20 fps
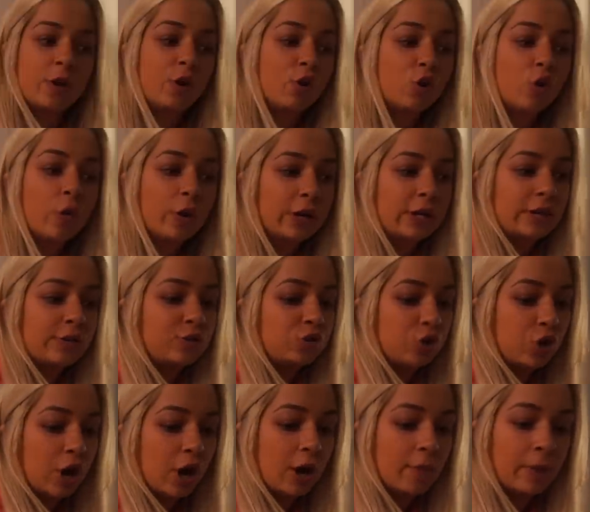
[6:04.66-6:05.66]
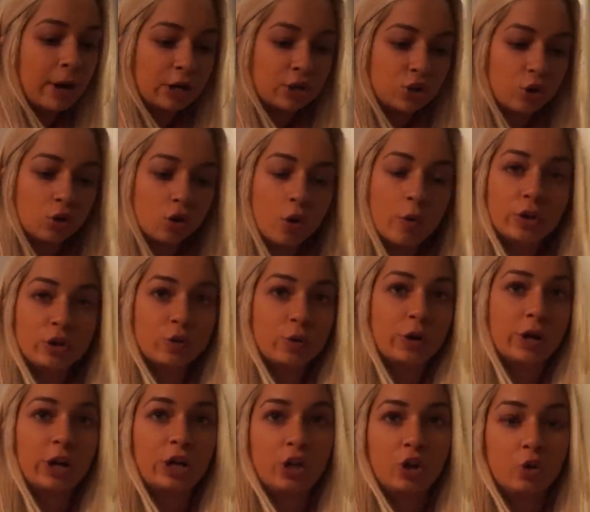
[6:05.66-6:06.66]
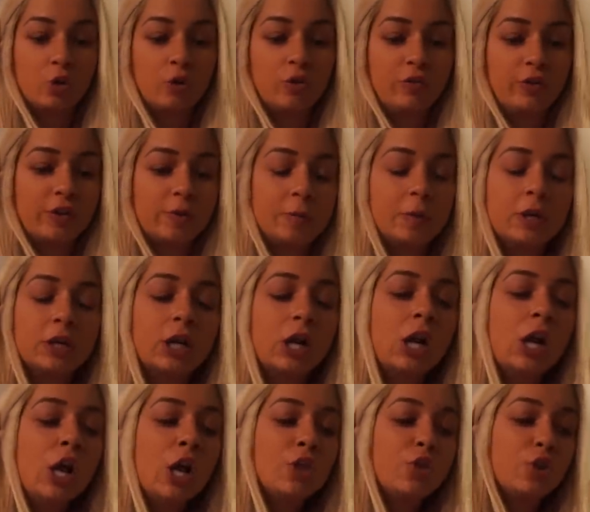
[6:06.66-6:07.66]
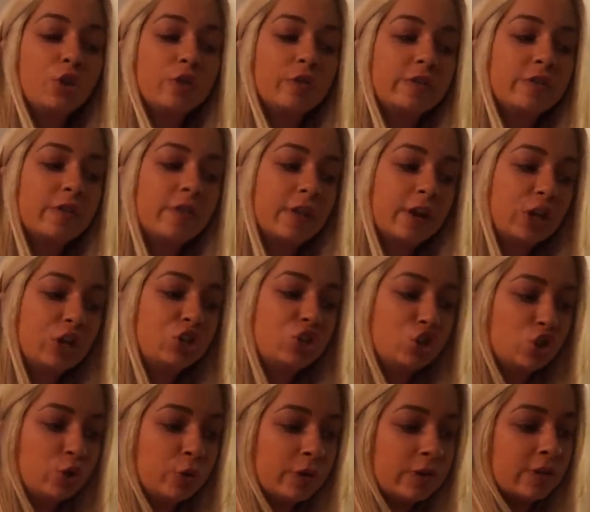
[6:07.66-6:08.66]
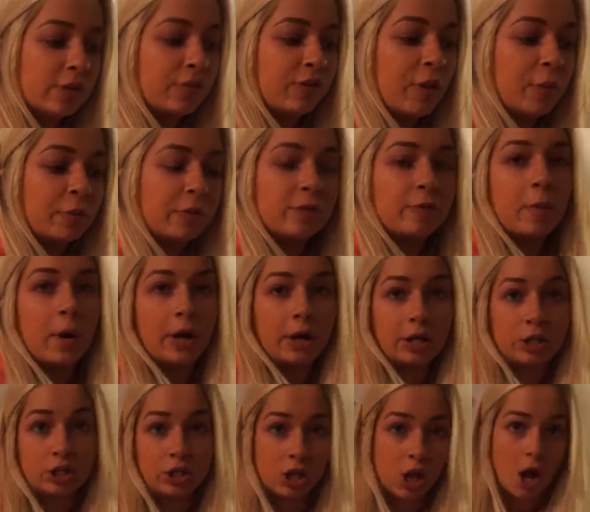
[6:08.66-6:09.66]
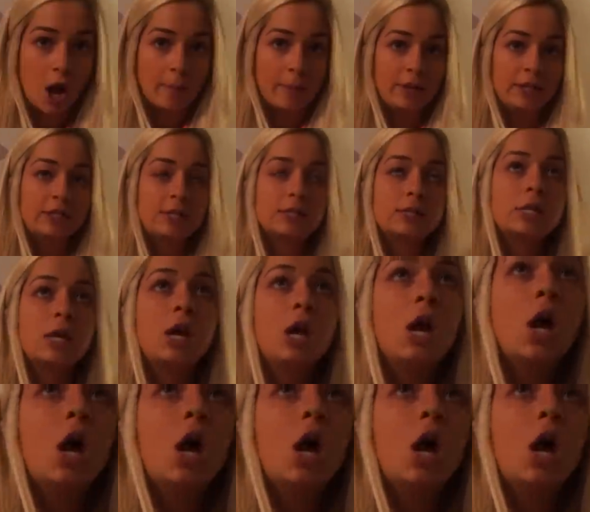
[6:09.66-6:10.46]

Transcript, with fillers: I don't go on Instagram, I don't go on Twitter, I don't go on Facebook. The only reason that I do is if I'm responding to comments